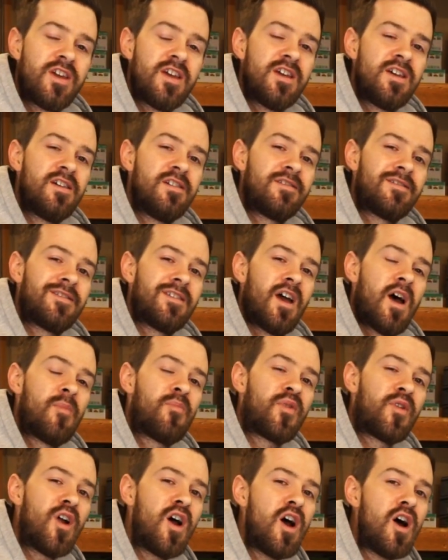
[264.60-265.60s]
is a
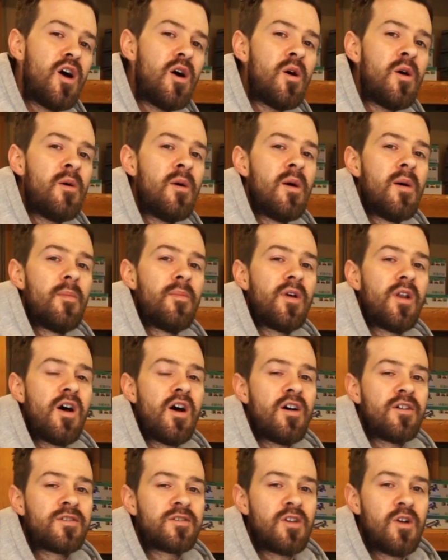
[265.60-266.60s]
pro, but
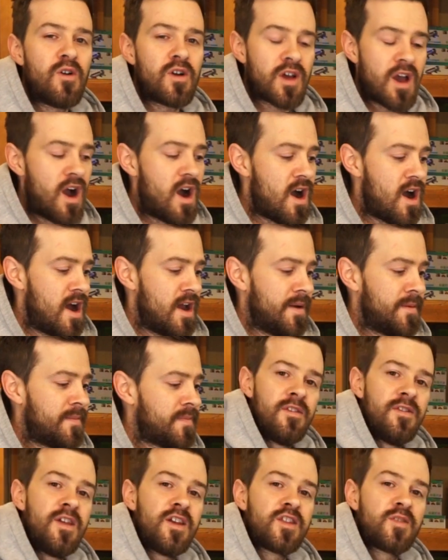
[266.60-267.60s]
also a con.
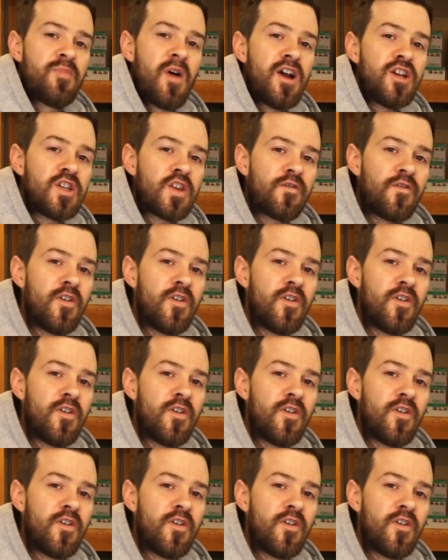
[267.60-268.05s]
The sponge